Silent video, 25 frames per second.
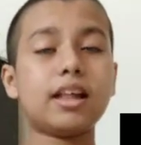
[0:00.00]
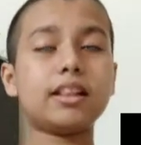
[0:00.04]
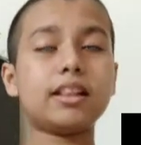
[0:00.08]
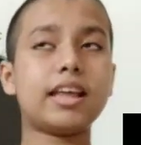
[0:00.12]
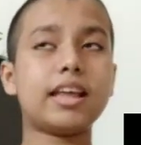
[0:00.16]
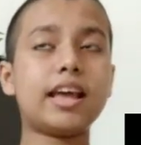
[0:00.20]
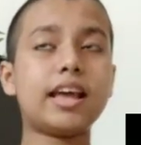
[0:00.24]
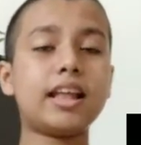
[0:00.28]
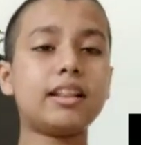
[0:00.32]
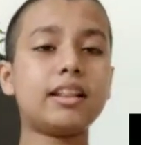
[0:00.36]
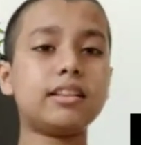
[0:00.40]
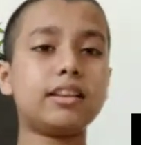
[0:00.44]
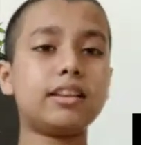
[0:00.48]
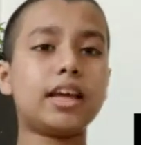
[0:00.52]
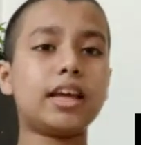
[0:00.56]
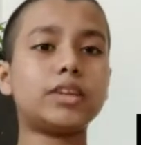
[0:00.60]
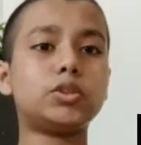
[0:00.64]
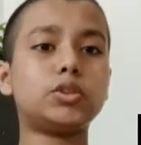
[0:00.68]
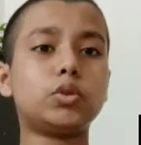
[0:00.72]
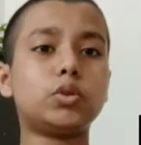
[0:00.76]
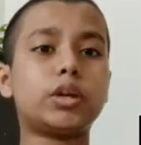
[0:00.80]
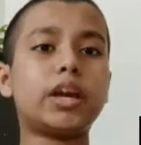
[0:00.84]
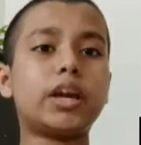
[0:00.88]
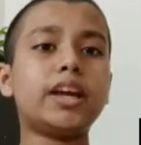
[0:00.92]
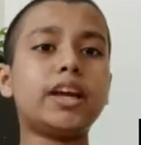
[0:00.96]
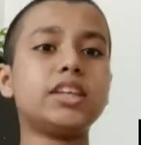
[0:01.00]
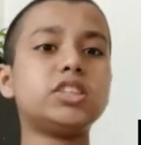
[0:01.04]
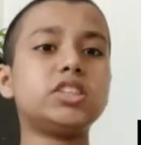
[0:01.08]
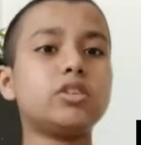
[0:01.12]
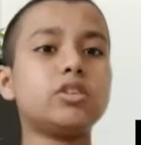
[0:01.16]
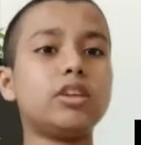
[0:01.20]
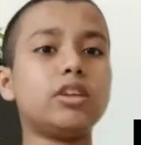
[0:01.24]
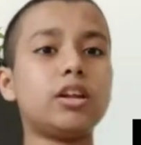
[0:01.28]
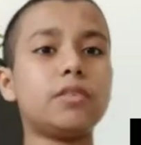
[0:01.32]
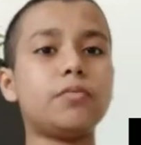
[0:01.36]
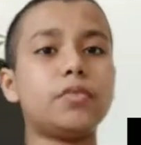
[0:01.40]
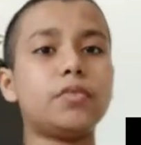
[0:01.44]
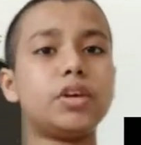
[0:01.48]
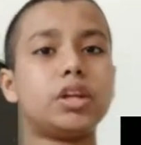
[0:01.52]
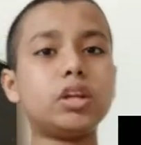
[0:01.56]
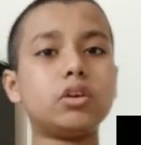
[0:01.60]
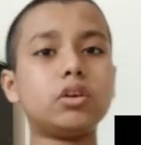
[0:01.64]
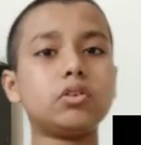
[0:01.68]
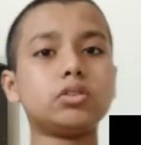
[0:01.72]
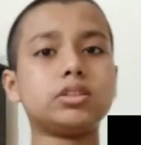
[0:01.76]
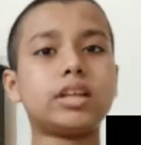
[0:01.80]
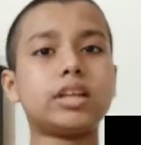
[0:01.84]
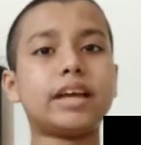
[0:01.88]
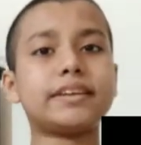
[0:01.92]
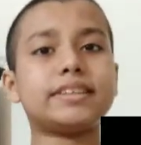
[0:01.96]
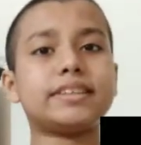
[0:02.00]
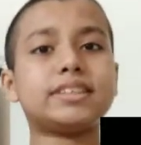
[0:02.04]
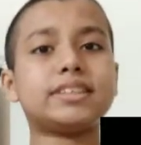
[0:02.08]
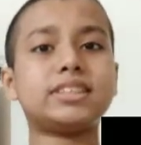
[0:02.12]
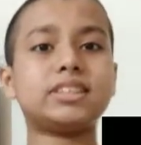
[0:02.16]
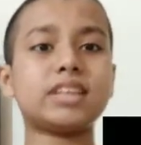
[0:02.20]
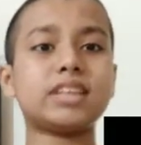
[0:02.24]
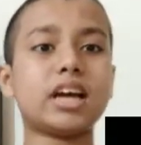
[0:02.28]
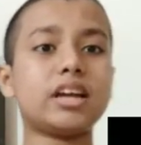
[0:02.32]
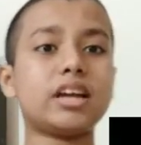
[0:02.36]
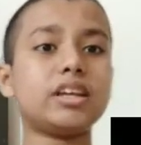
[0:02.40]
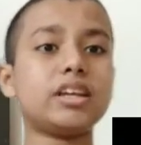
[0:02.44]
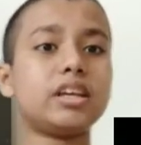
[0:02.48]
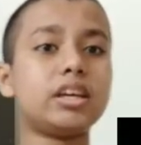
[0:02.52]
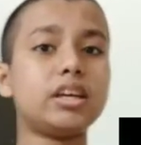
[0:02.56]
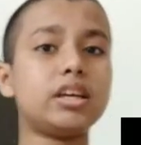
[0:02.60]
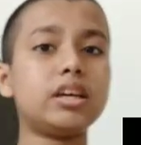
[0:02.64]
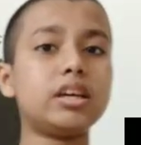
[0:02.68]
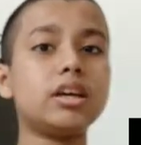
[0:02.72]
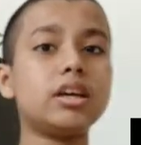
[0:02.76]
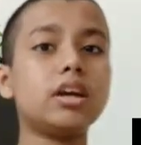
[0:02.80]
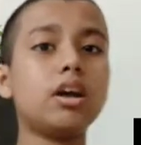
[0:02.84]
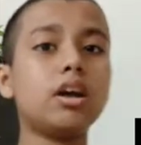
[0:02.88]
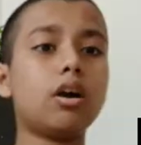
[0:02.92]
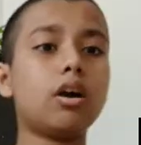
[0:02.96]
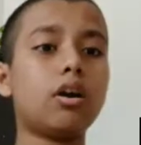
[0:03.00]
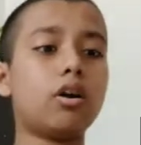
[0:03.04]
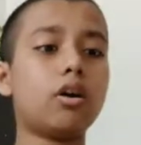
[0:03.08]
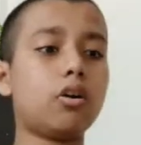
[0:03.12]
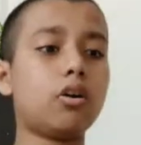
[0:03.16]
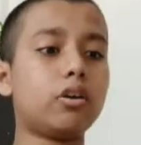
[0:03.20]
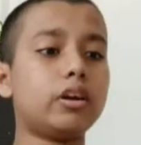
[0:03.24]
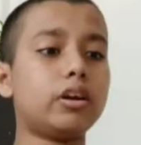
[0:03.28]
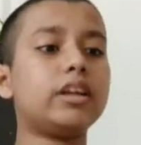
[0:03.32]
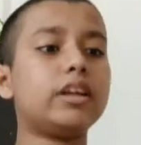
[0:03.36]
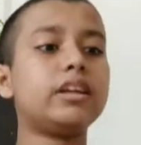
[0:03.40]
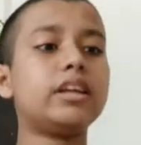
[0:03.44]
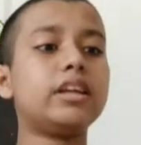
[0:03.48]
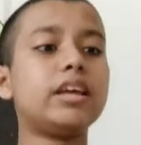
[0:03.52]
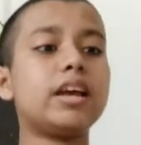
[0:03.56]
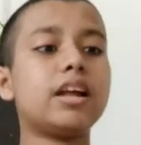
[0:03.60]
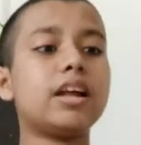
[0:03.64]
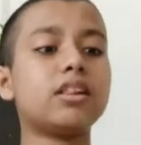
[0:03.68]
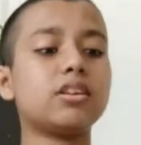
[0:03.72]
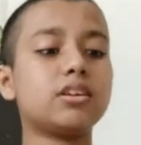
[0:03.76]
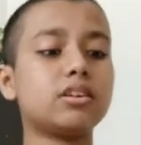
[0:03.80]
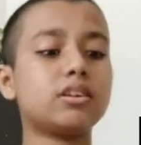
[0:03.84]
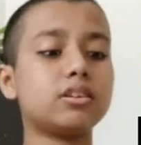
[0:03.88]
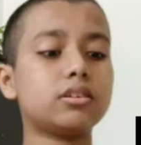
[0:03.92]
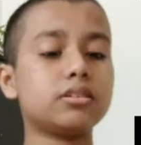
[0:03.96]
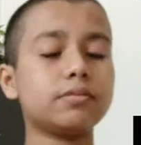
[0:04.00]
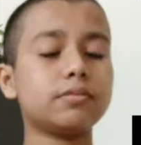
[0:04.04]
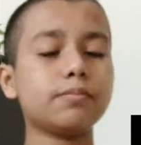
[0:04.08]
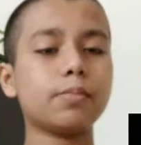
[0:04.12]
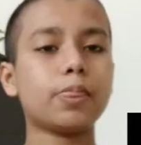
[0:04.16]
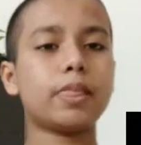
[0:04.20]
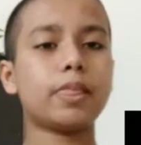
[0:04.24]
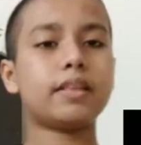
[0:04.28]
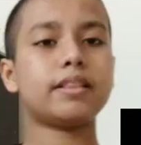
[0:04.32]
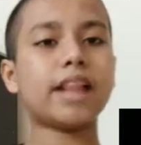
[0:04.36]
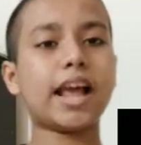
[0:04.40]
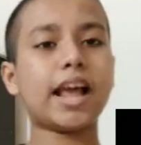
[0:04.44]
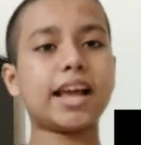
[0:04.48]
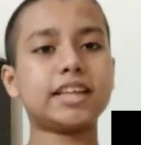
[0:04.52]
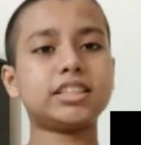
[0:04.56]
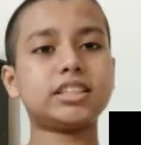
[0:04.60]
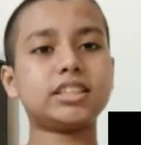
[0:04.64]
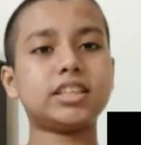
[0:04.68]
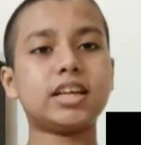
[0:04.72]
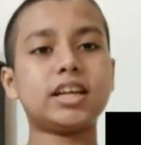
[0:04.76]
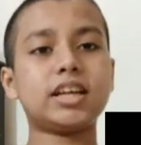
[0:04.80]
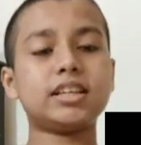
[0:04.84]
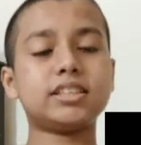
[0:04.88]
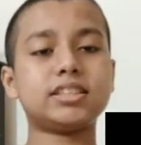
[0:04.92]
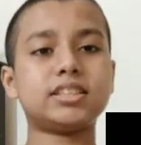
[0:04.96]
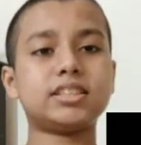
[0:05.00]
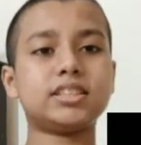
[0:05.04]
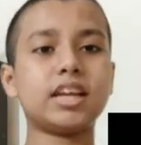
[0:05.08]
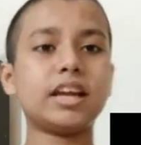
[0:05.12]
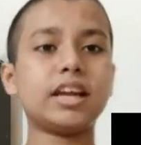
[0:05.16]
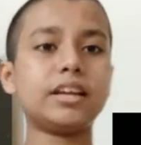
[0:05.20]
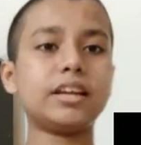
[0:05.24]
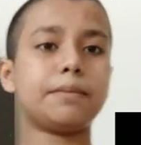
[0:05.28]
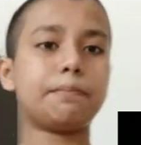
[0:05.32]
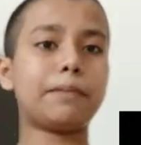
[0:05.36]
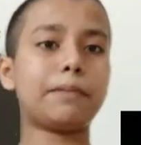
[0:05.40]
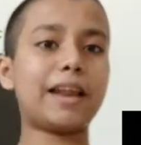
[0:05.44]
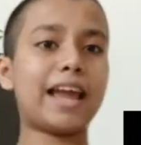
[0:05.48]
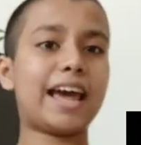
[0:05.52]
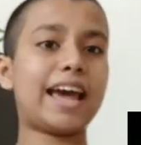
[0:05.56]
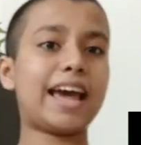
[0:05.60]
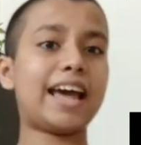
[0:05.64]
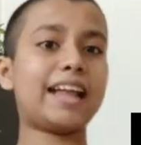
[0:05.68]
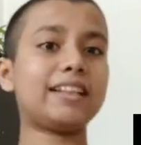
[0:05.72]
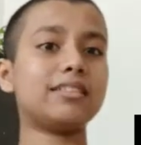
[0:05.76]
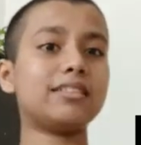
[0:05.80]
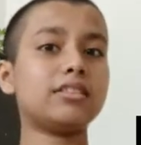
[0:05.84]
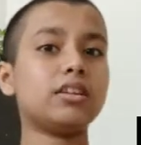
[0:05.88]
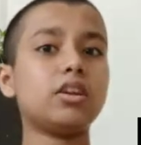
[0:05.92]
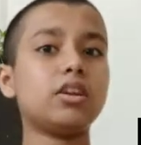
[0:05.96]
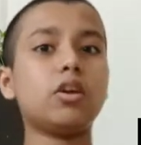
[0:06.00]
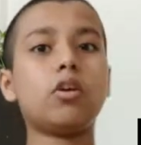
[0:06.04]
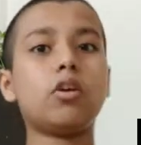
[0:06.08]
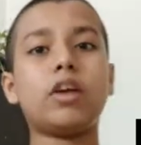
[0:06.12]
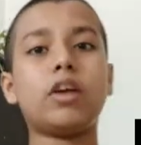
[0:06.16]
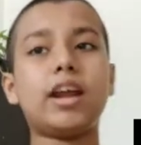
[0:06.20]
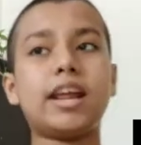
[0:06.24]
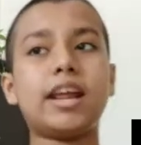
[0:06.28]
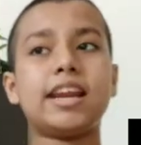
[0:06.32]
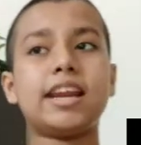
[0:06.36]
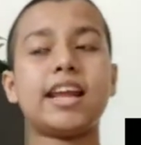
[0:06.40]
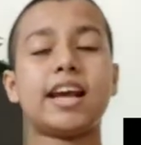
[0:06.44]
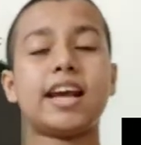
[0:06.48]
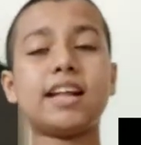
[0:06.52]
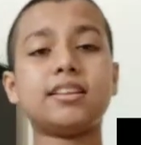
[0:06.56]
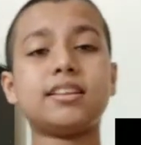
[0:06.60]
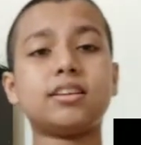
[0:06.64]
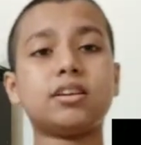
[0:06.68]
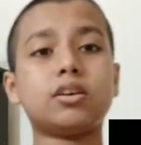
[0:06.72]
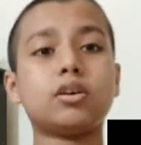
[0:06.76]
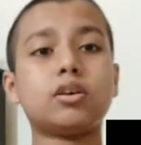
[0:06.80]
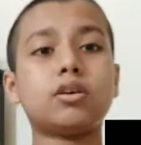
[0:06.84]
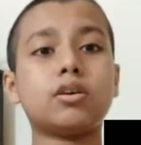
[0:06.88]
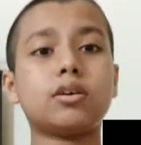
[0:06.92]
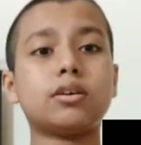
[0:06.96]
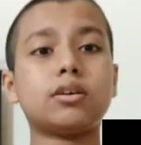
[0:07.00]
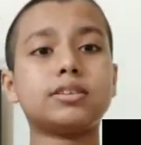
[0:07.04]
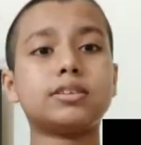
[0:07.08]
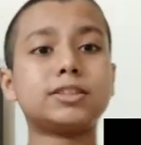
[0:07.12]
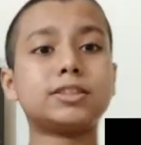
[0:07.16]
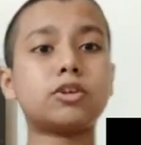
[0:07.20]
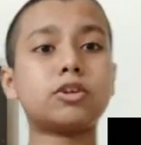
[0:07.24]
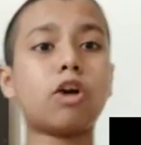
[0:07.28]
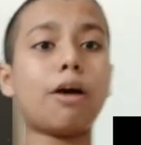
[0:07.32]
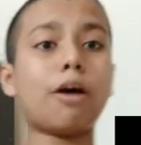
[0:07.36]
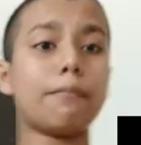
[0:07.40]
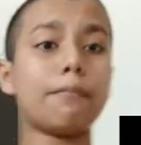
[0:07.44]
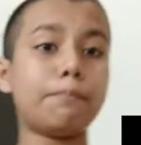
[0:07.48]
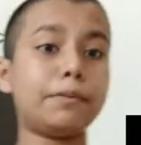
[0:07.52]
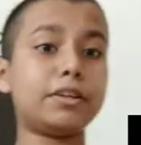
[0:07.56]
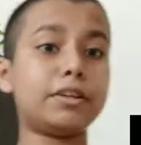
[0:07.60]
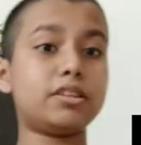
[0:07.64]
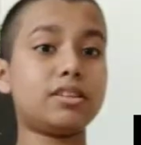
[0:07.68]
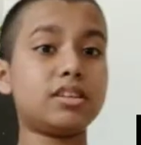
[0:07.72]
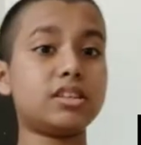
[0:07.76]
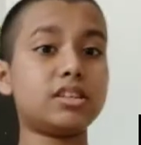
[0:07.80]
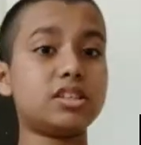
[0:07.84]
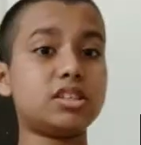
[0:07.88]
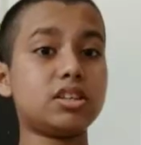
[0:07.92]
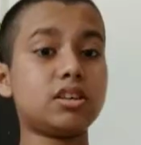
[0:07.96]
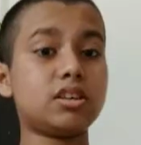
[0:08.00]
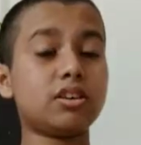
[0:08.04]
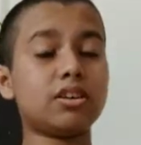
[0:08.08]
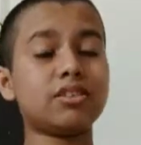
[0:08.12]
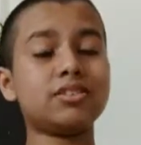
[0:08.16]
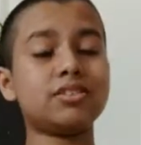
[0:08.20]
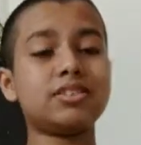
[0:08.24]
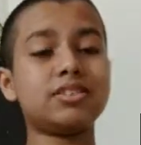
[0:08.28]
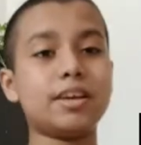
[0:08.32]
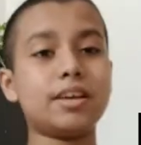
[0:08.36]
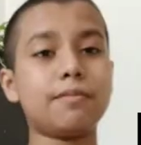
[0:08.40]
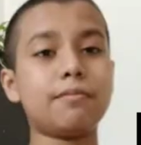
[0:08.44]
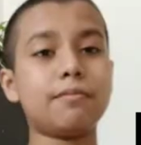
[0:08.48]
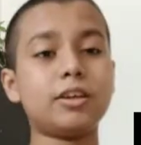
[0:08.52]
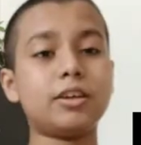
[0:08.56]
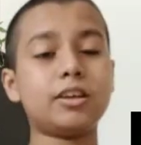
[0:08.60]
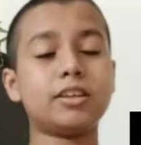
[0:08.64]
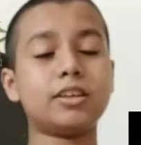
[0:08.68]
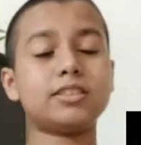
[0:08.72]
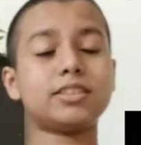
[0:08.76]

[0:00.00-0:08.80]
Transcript: Then educational videos like a study or any other national study plan or any other competition on TV.